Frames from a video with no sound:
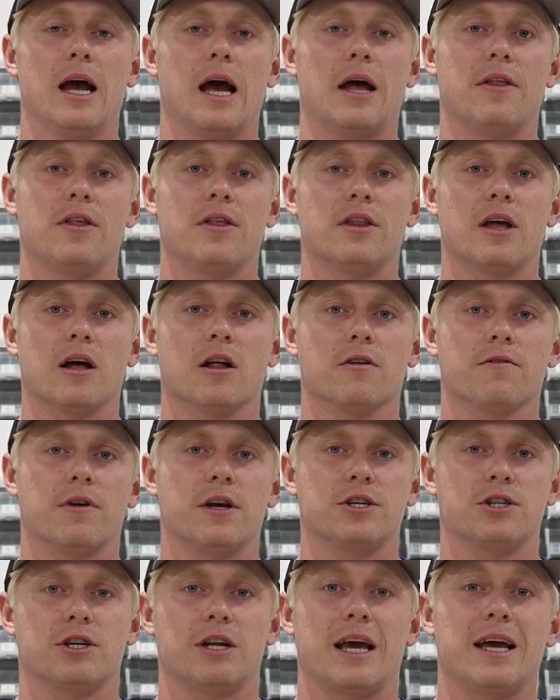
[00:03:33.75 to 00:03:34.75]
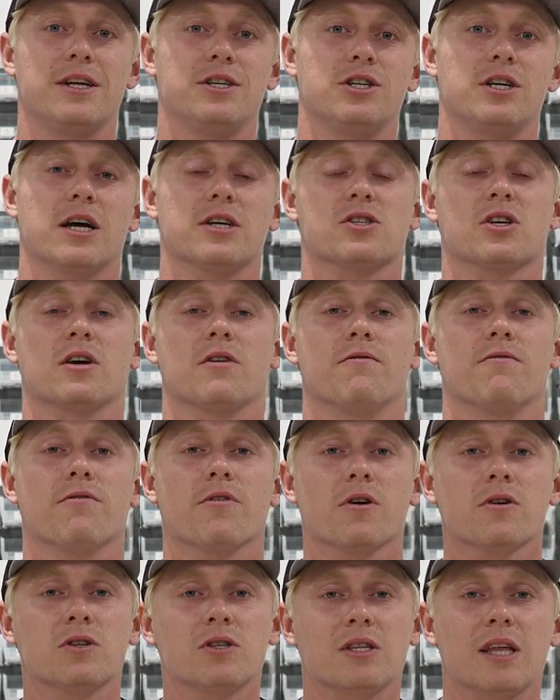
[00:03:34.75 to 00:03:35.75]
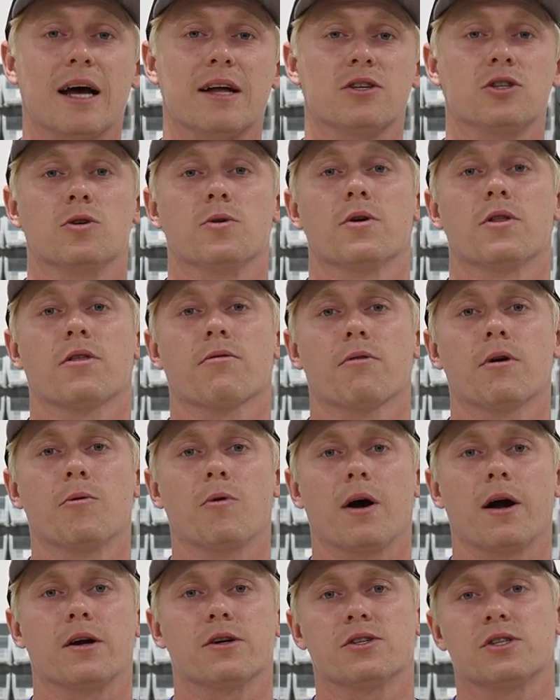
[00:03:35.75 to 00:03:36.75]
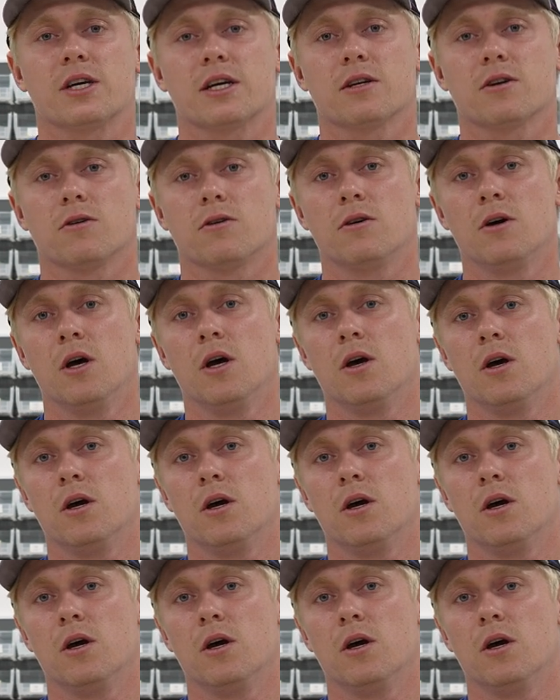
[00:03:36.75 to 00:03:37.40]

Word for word: And then the elevation AGS converts that to a three wire signal.